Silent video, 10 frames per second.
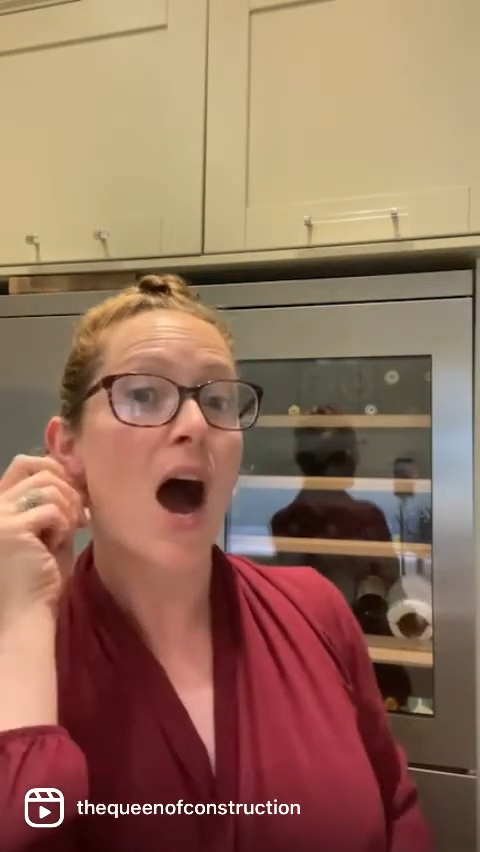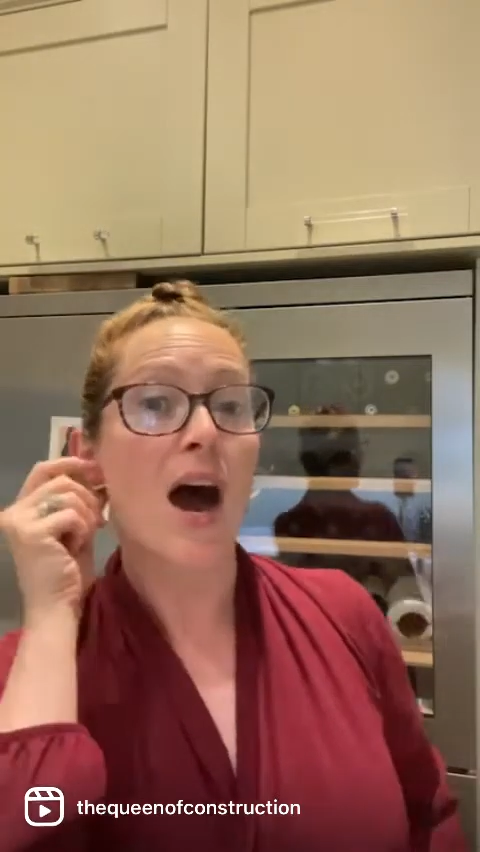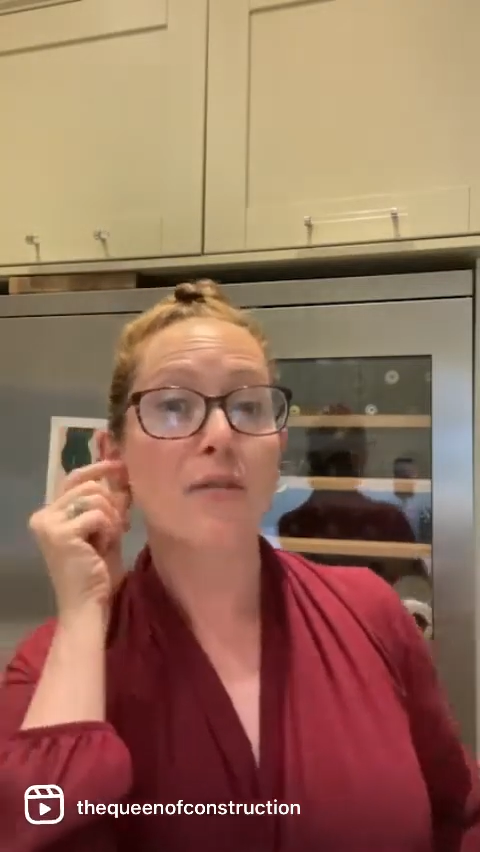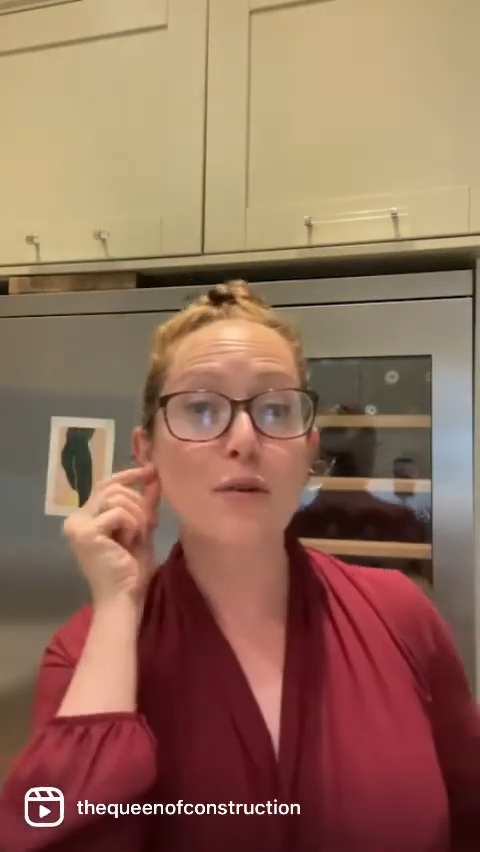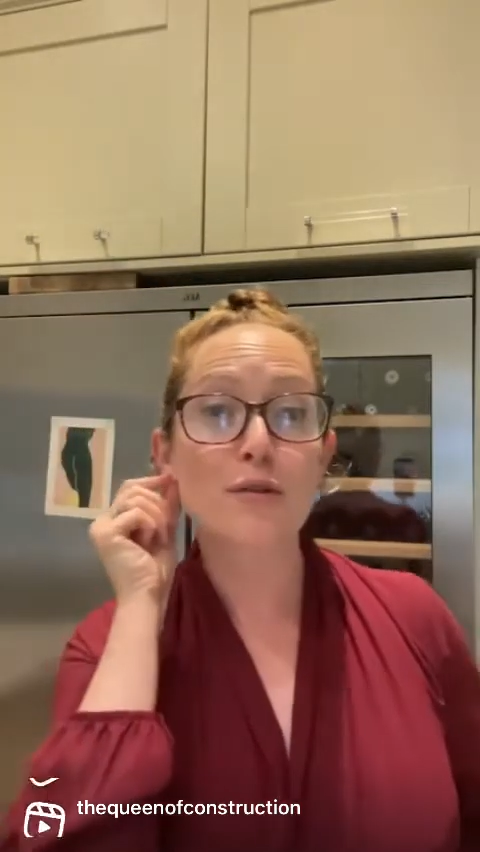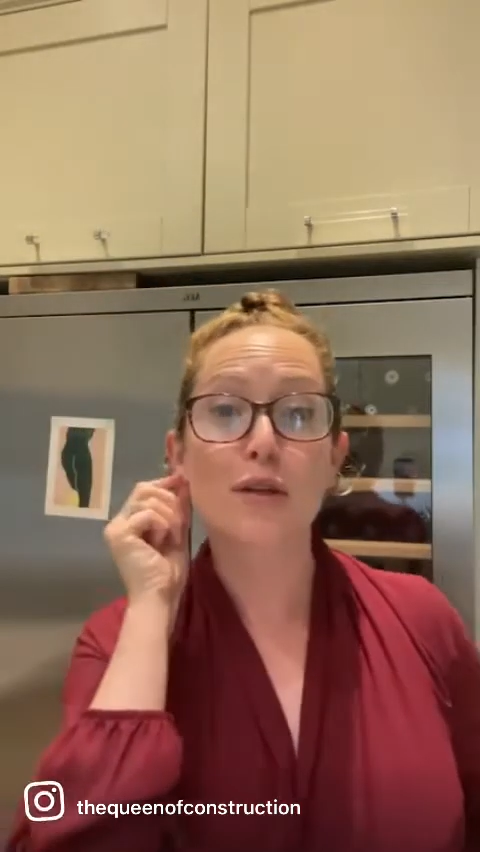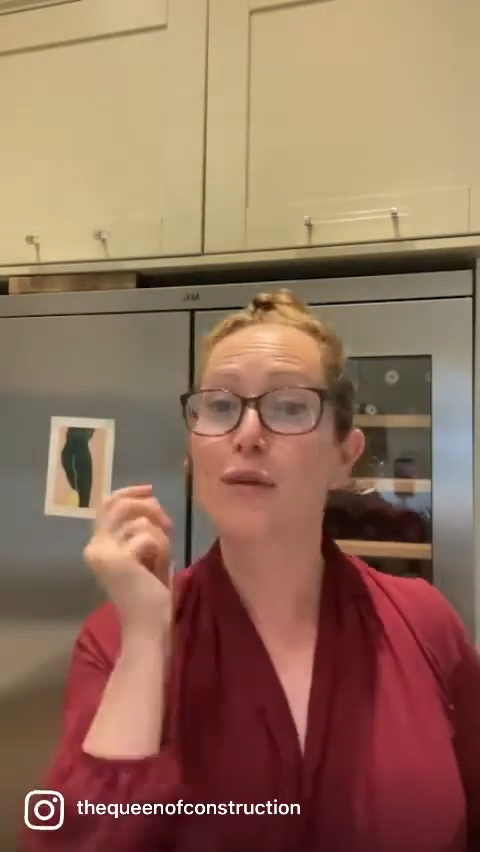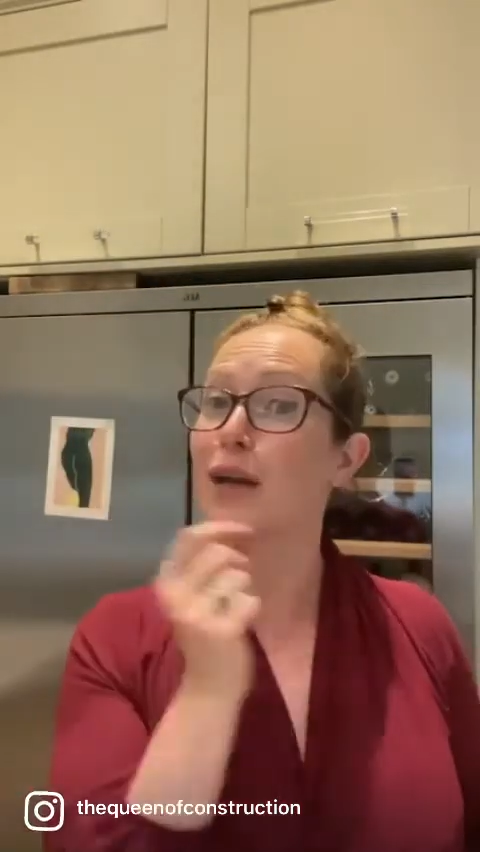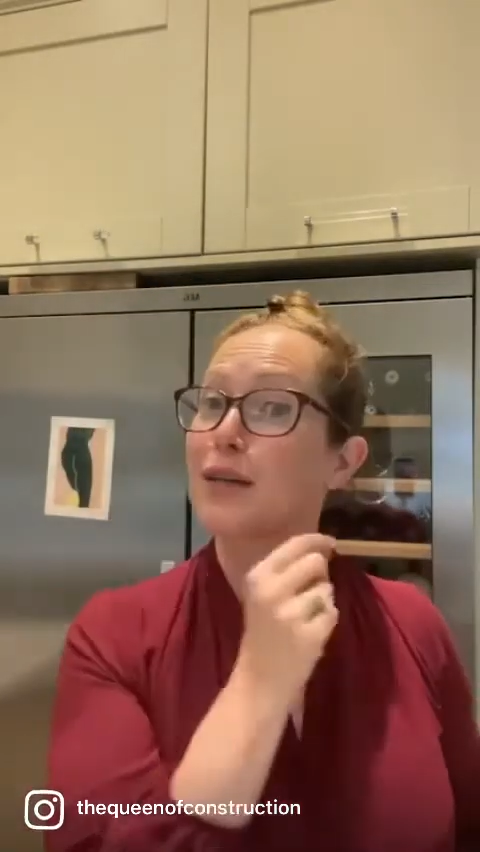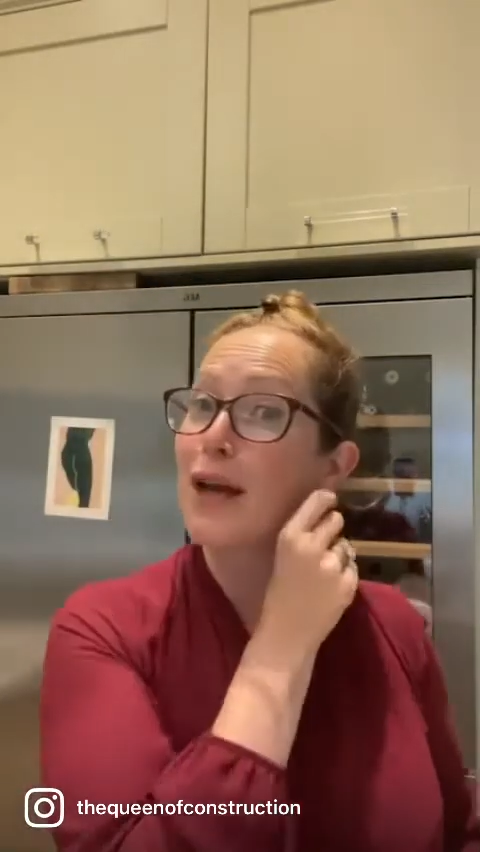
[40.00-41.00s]
I've also
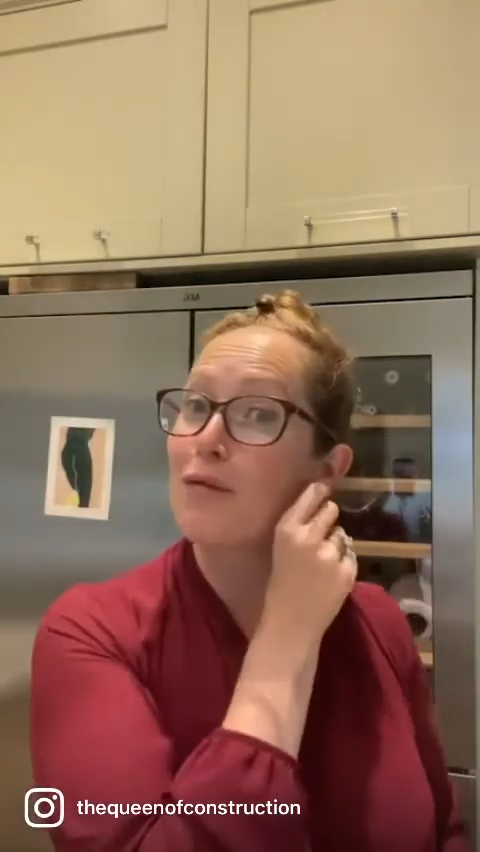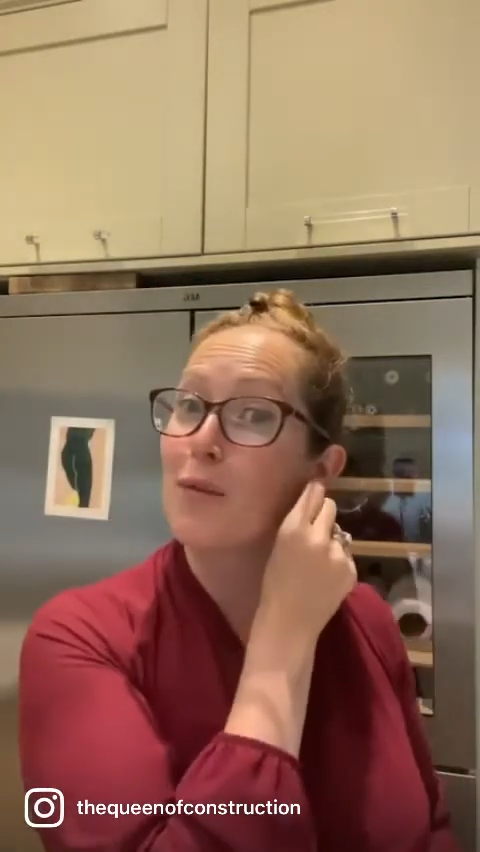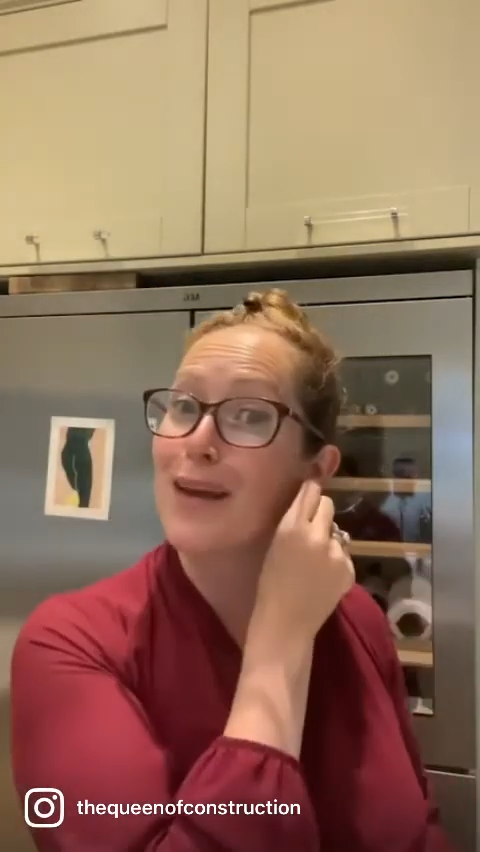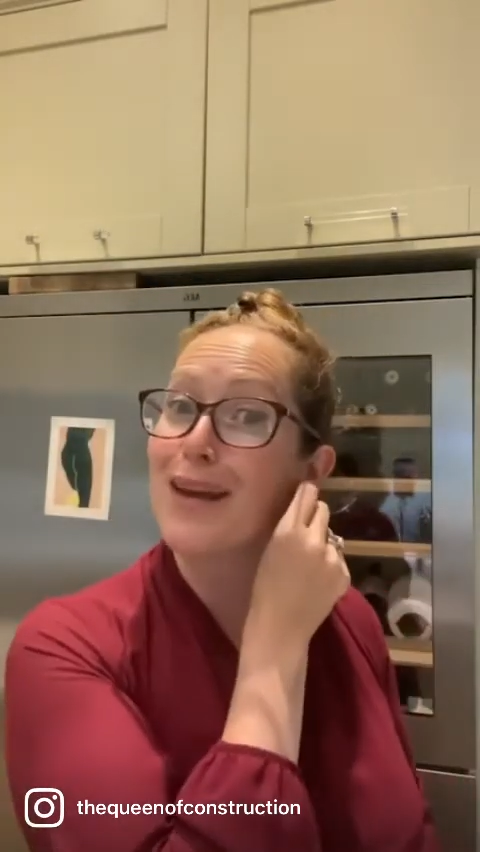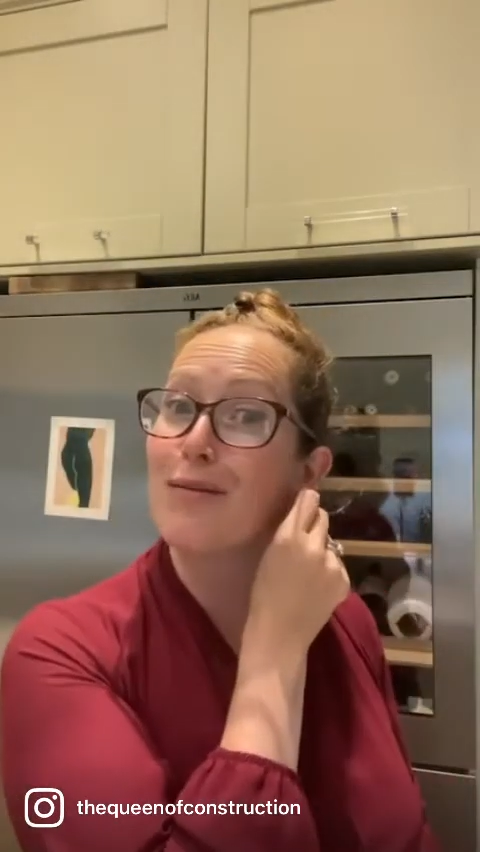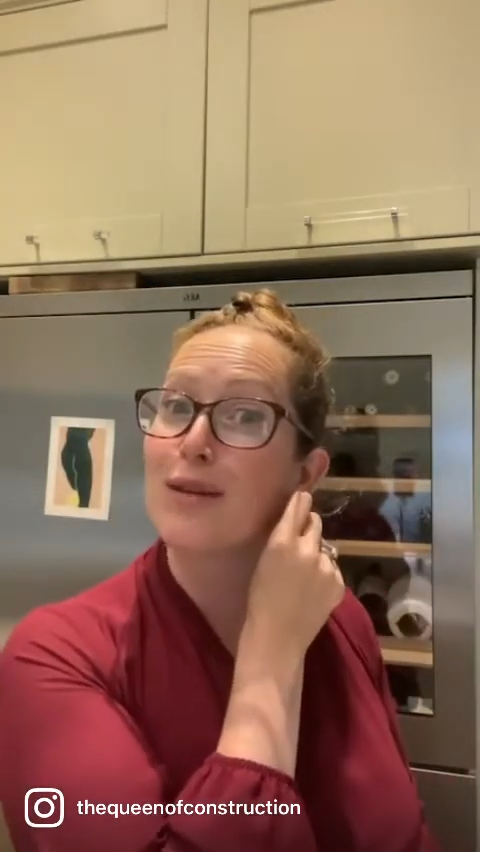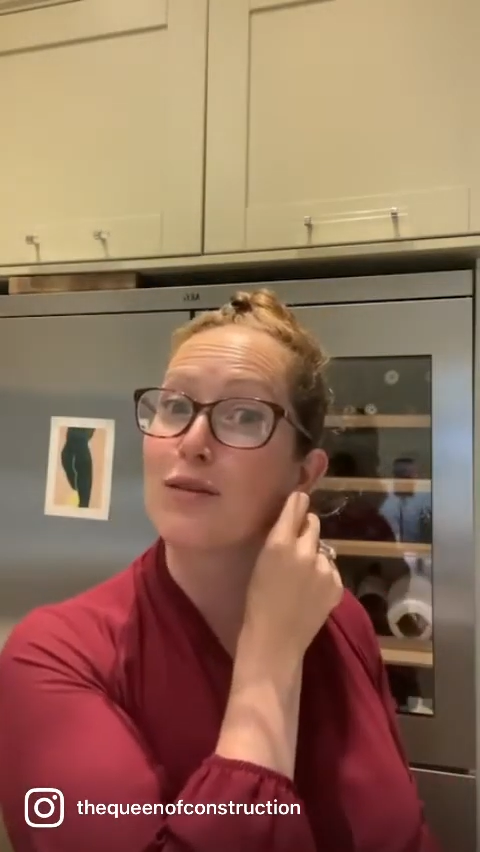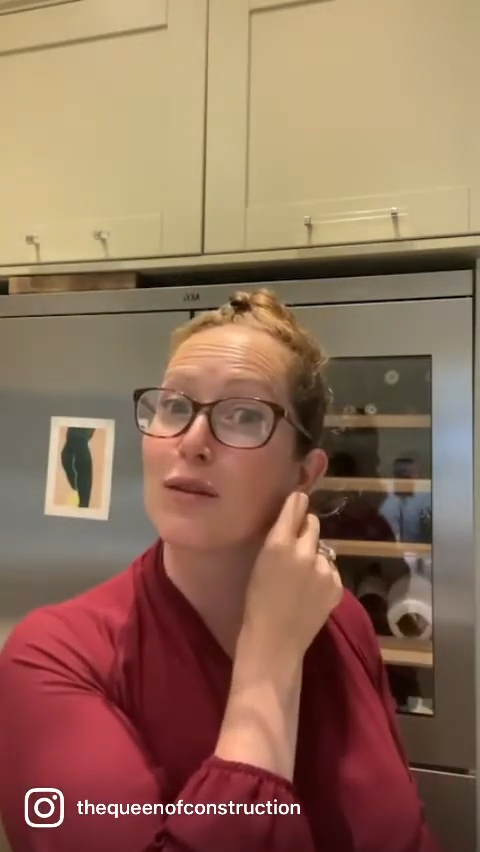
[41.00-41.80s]
realised I haven't got my earrings